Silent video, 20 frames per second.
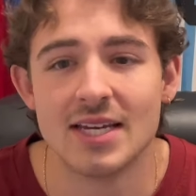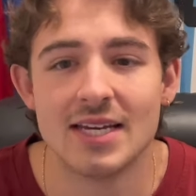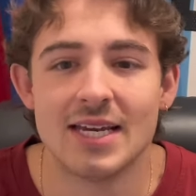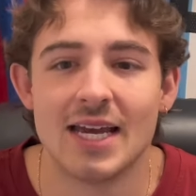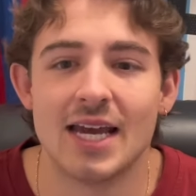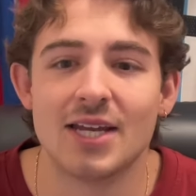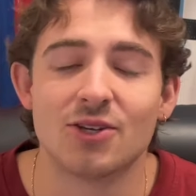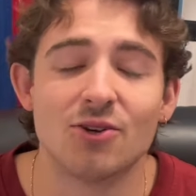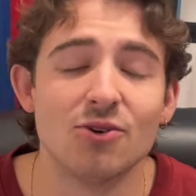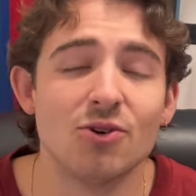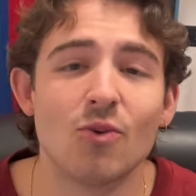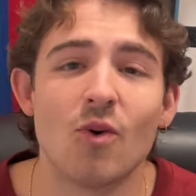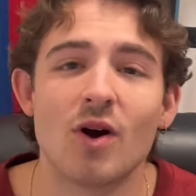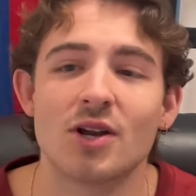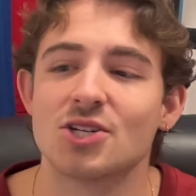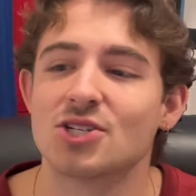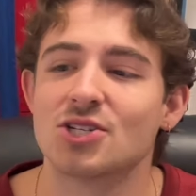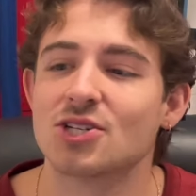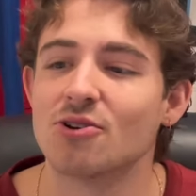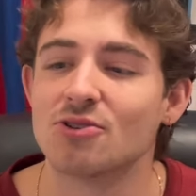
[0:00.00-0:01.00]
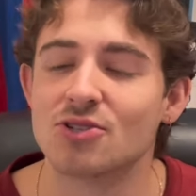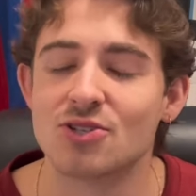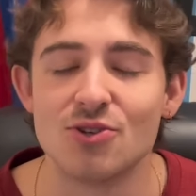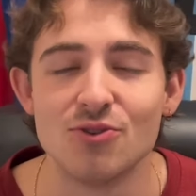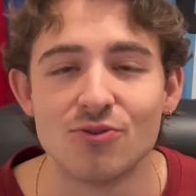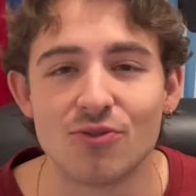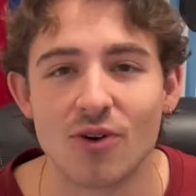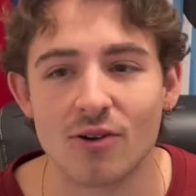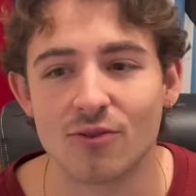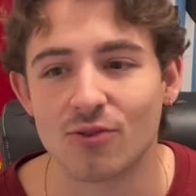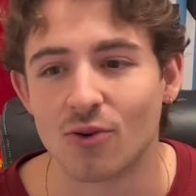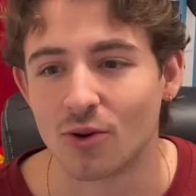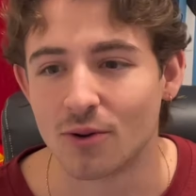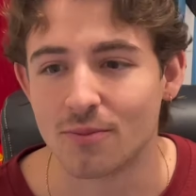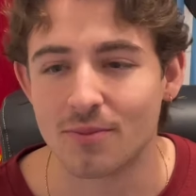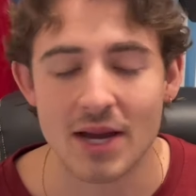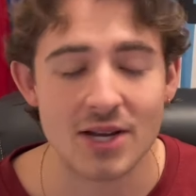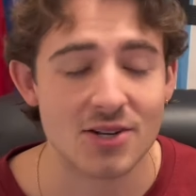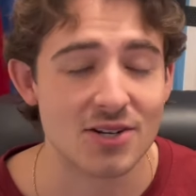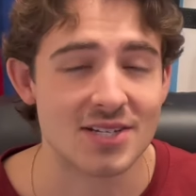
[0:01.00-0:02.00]
And Gundogan just goes too far forward.
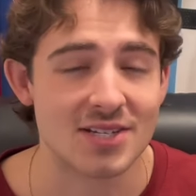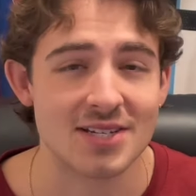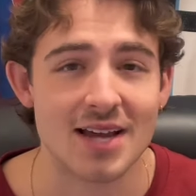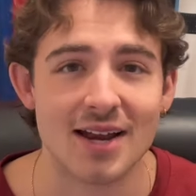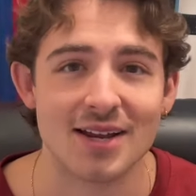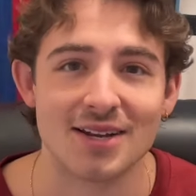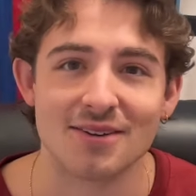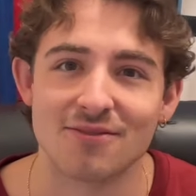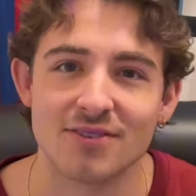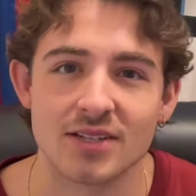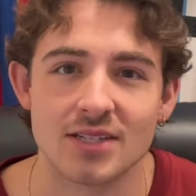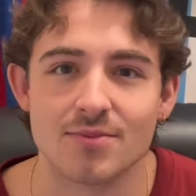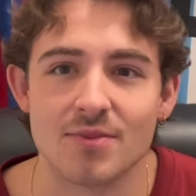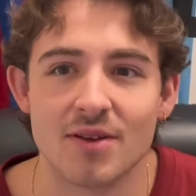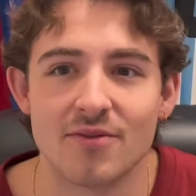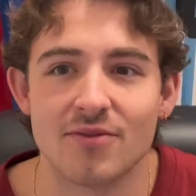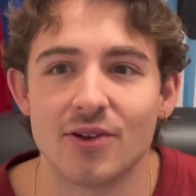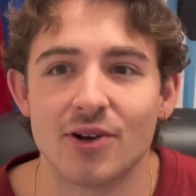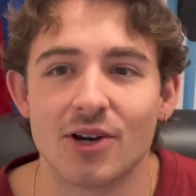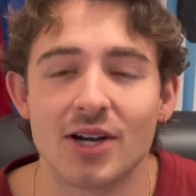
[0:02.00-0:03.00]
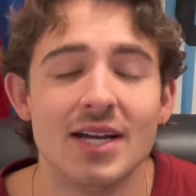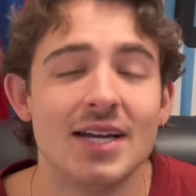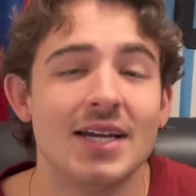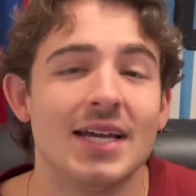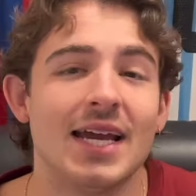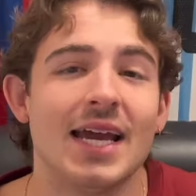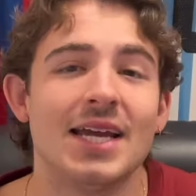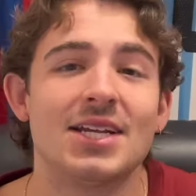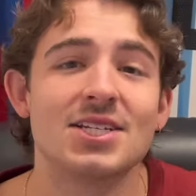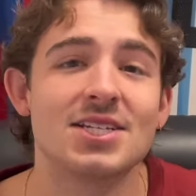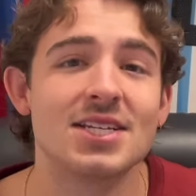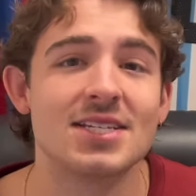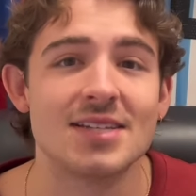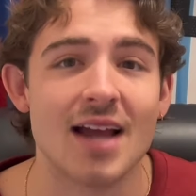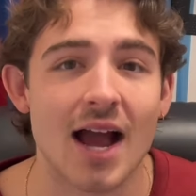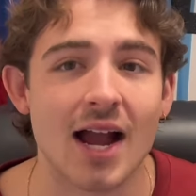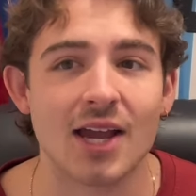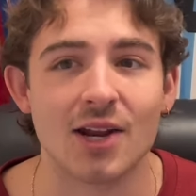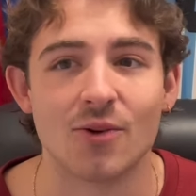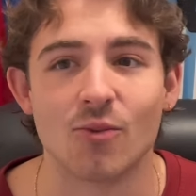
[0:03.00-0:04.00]
Pedri's not a defensive midfielder. It just is
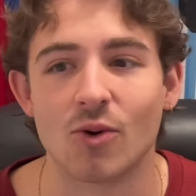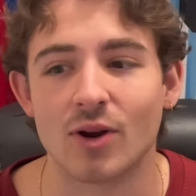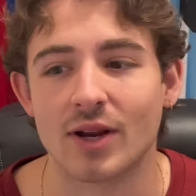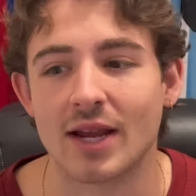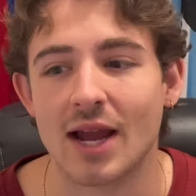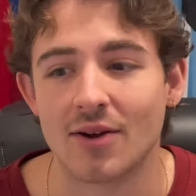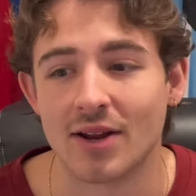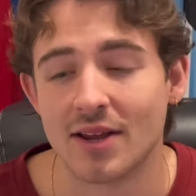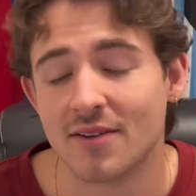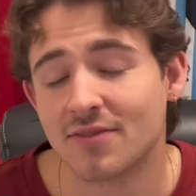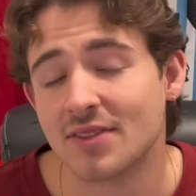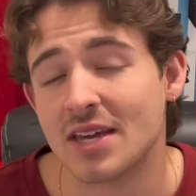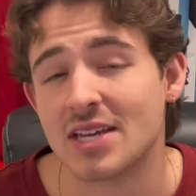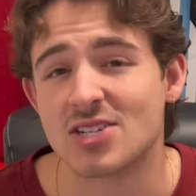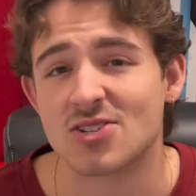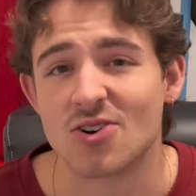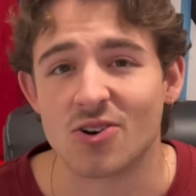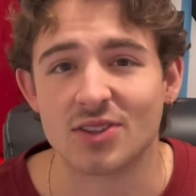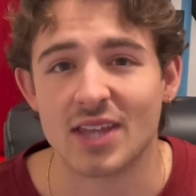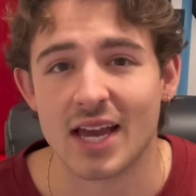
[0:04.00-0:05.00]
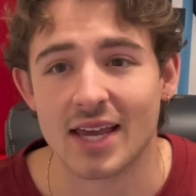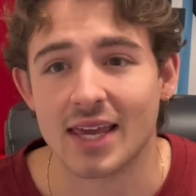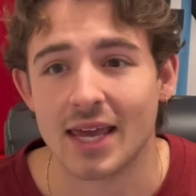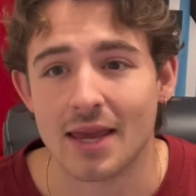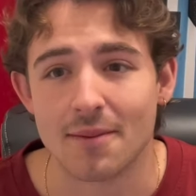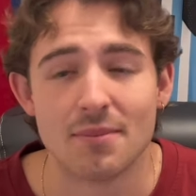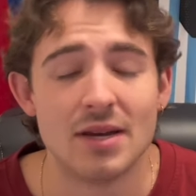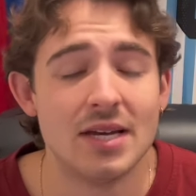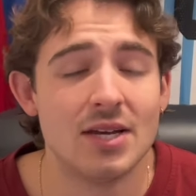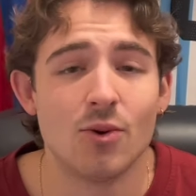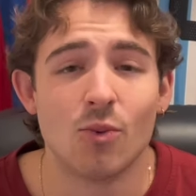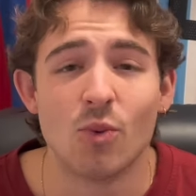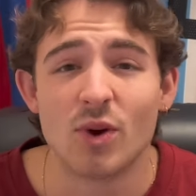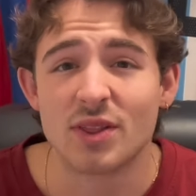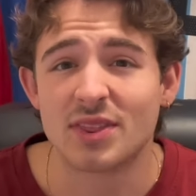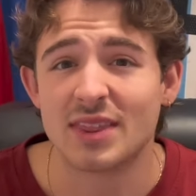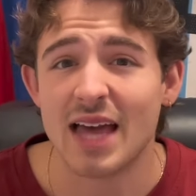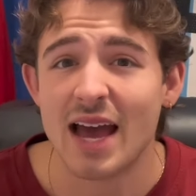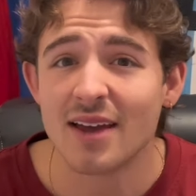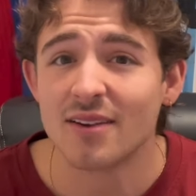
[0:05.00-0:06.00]
not going to work out if they start that game with
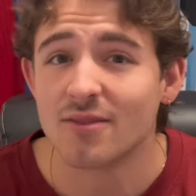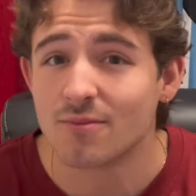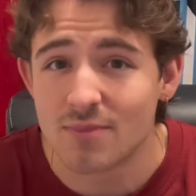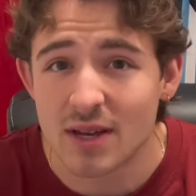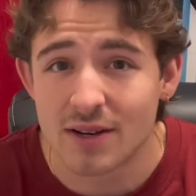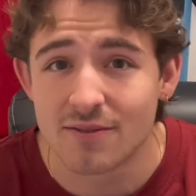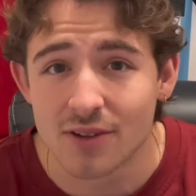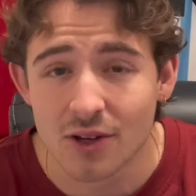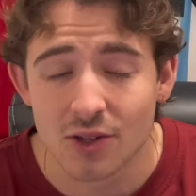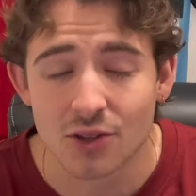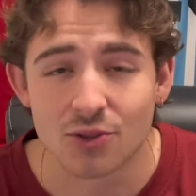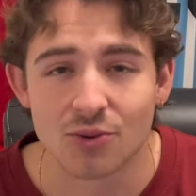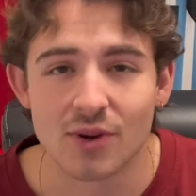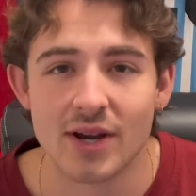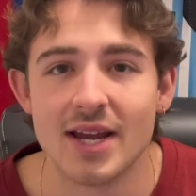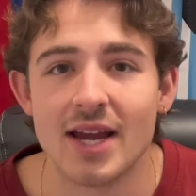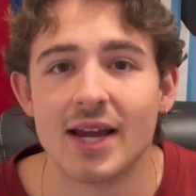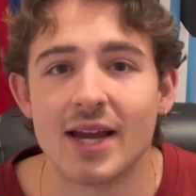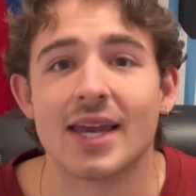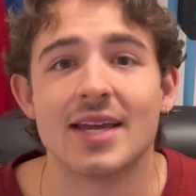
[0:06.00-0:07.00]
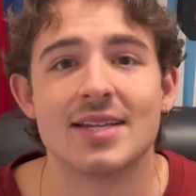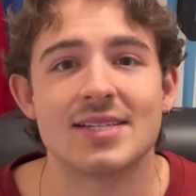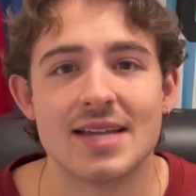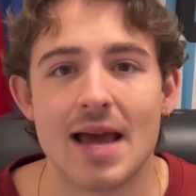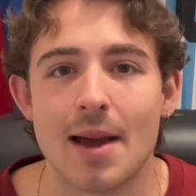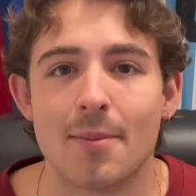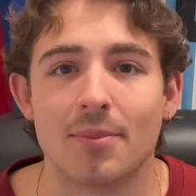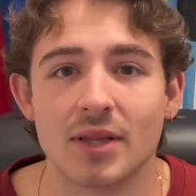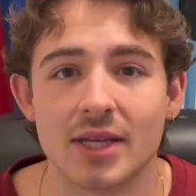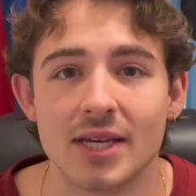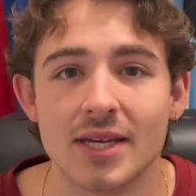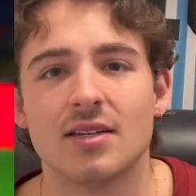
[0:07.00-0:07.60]
that midfield three against Napoli.